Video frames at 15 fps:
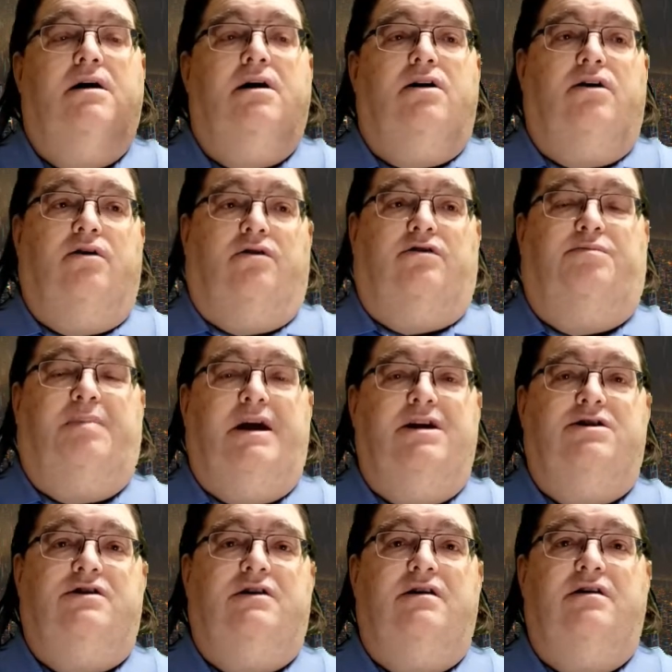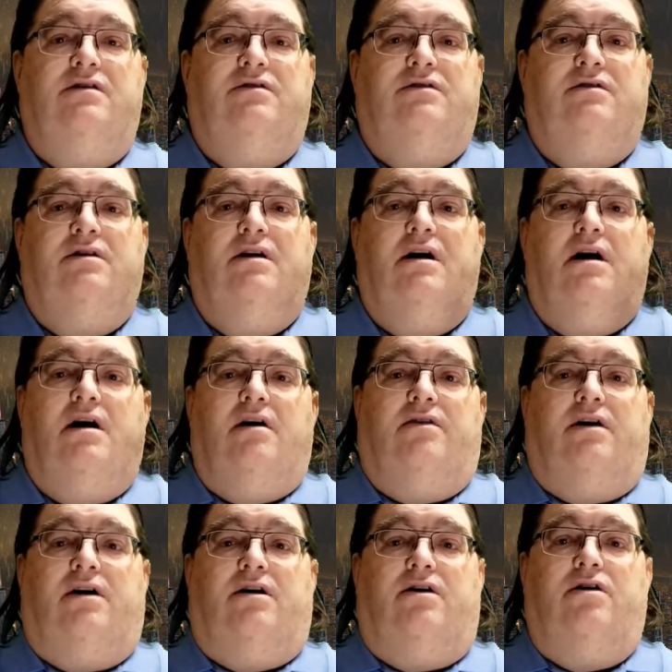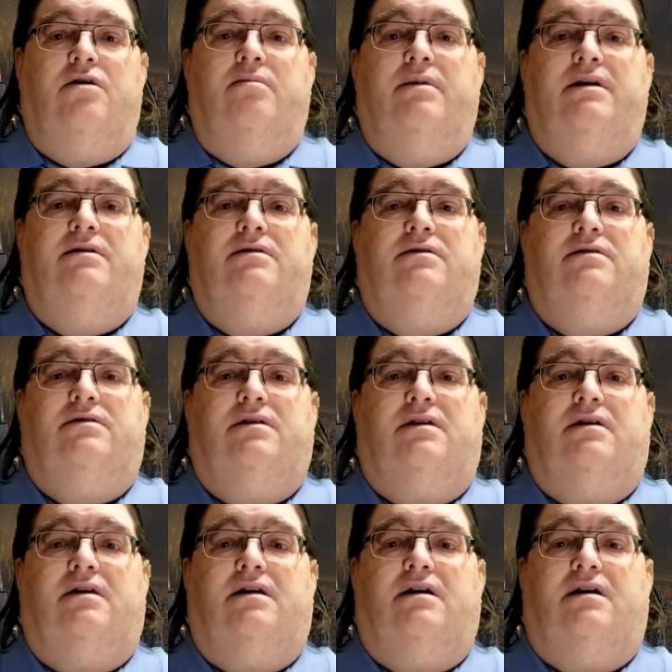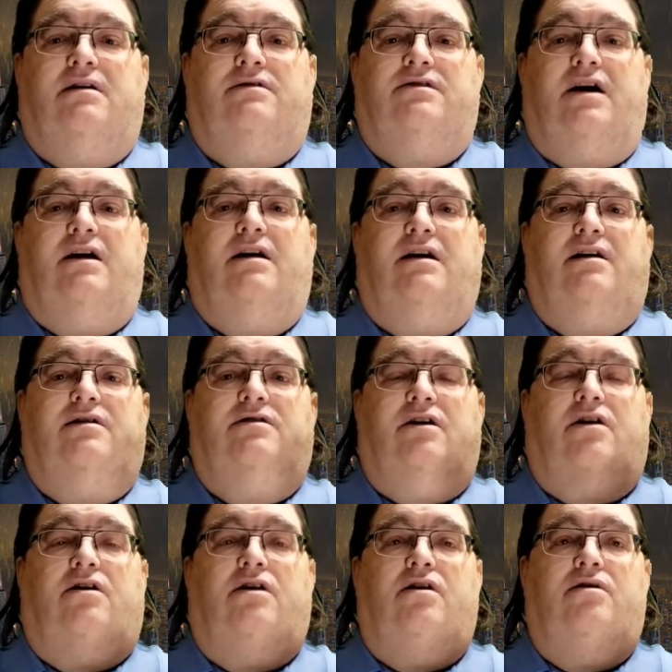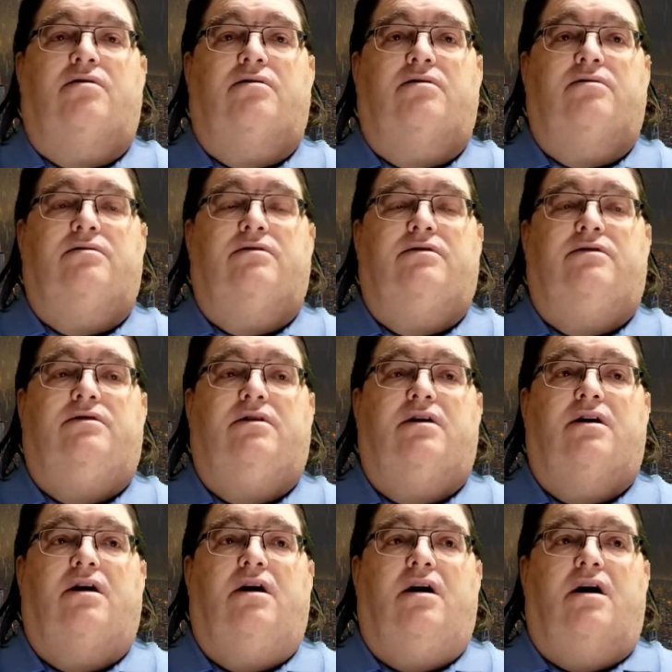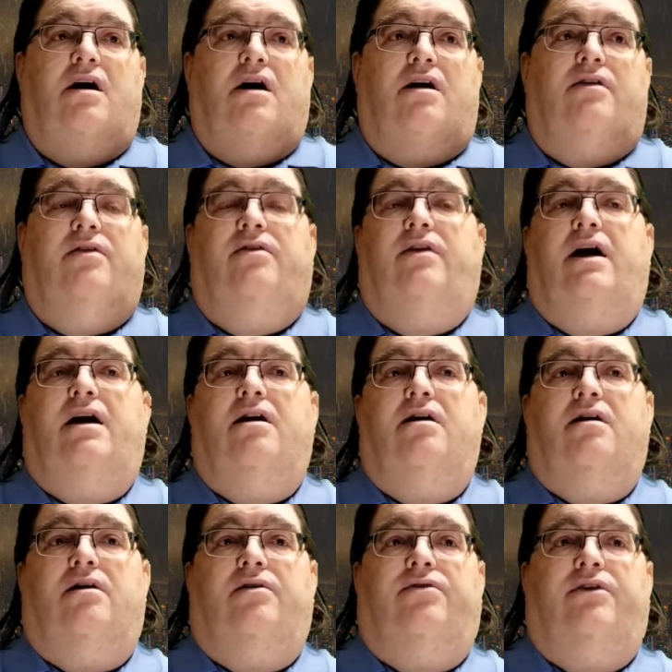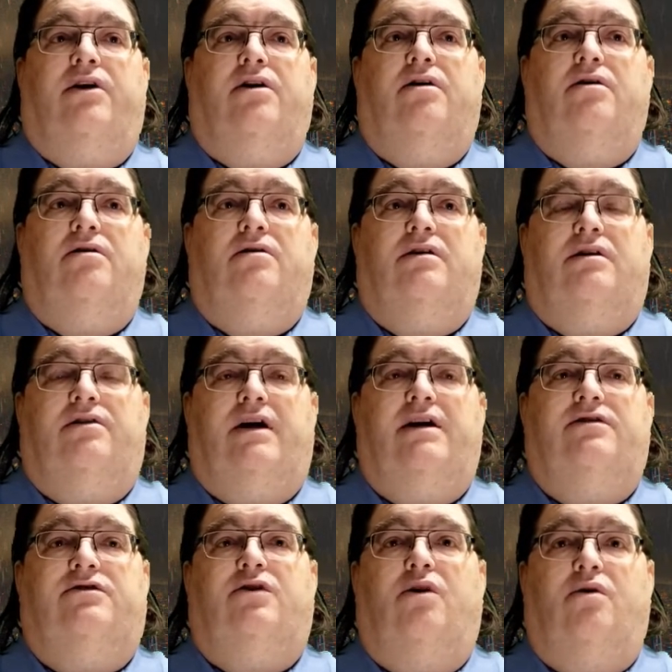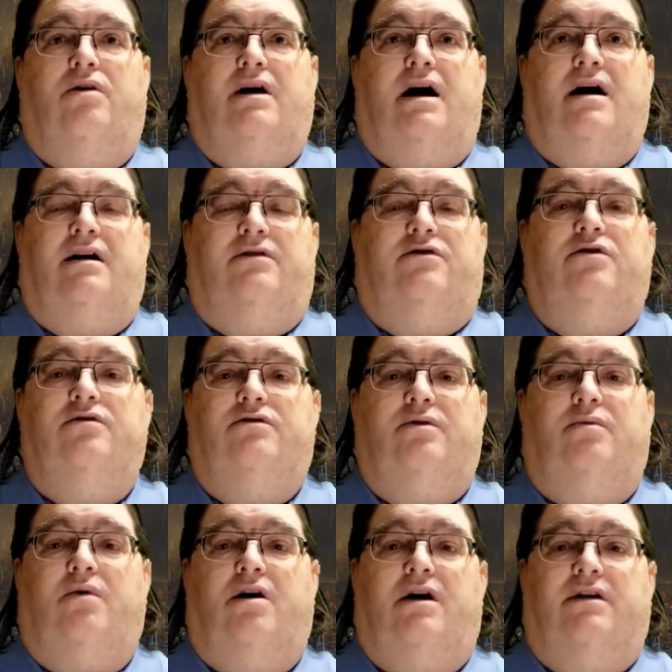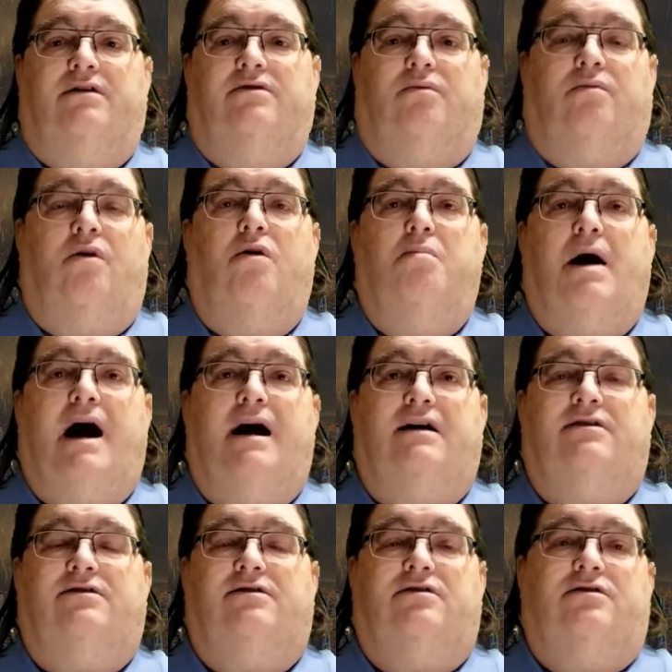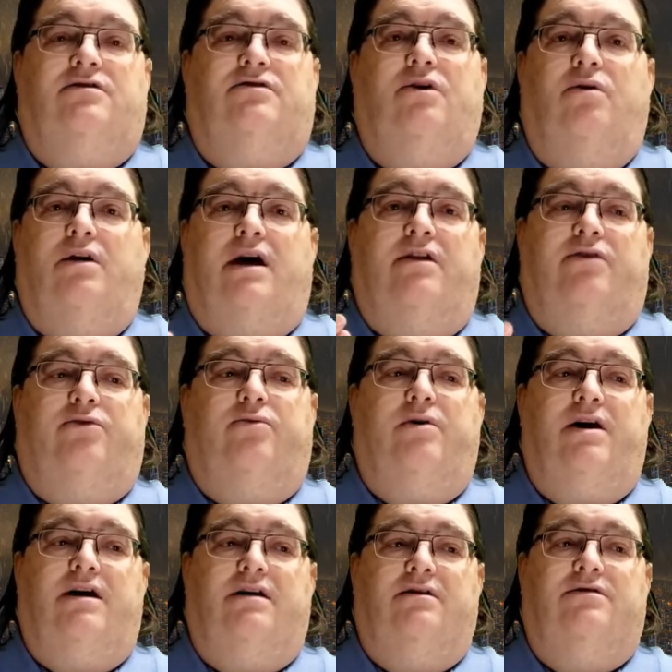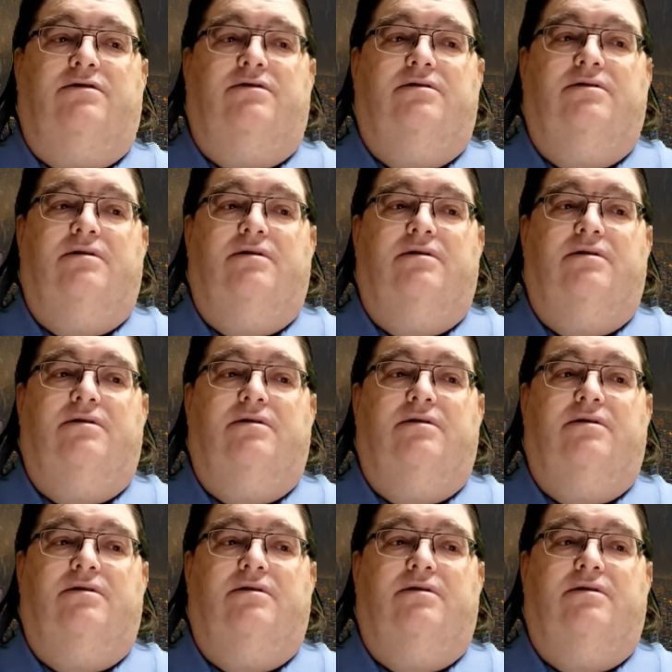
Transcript: your species. The humans, psychics, and clones, they soak on 2s and 1s. Robots soak on 3s.